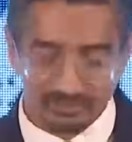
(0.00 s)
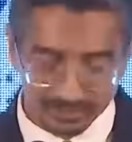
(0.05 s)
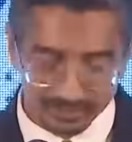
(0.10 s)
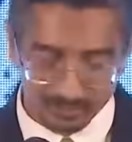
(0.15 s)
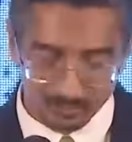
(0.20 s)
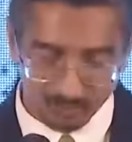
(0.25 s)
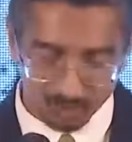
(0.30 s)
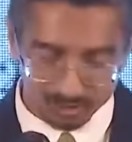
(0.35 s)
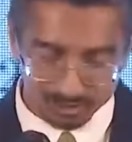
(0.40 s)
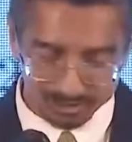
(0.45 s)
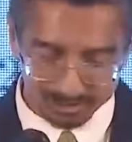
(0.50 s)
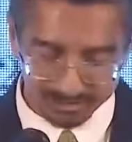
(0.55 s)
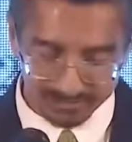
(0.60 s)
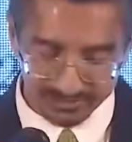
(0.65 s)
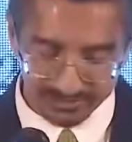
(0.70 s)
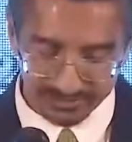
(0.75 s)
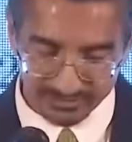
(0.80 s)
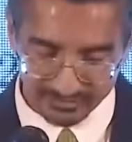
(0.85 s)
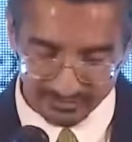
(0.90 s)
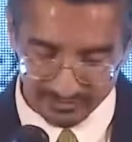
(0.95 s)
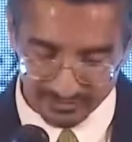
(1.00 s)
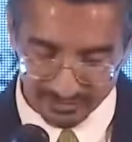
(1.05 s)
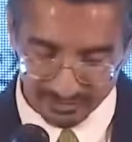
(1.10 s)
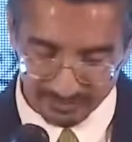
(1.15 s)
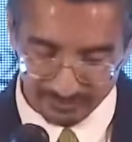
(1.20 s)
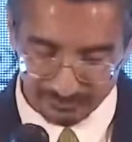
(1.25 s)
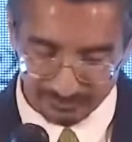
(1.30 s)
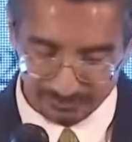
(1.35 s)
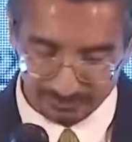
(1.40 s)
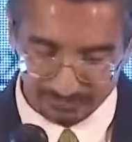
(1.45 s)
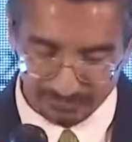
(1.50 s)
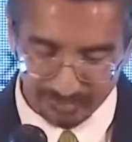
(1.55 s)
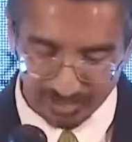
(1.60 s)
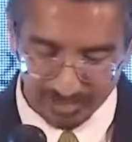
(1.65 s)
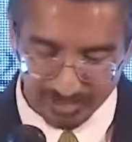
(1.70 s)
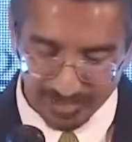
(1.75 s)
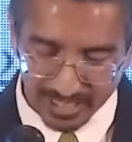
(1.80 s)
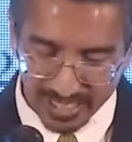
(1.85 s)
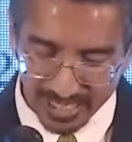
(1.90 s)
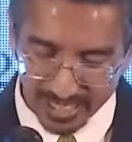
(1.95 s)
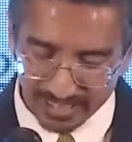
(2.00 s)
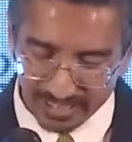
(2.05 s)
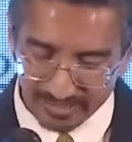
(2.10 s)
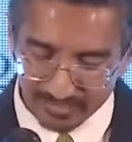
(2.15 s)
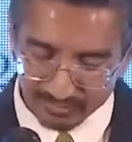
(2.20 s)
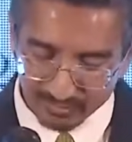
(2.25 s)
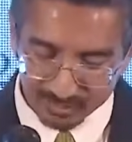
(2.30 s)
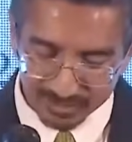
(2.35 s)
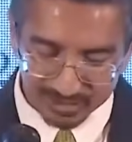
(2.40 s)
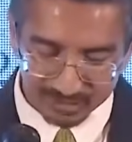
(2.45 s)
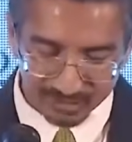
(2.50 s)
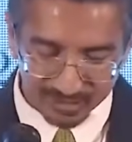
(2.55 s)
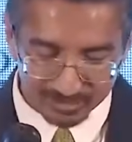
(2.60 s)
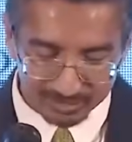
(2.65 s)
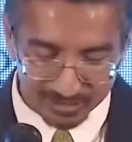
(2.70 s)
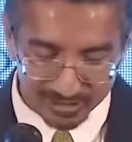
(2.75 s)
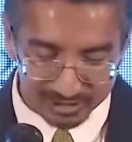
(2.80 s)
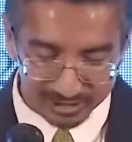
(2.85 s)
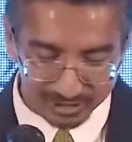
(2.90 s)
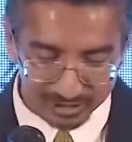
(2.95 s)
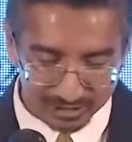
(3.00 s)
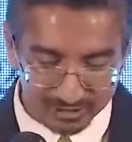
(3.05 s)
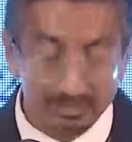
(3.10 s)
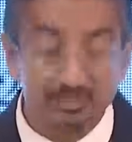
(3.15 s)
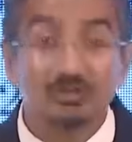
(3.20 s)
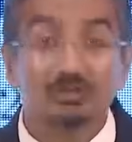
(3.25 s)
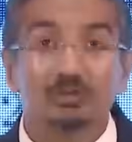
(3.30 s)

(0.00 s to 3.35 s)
in Washington, D.C. And it gives me great pleasure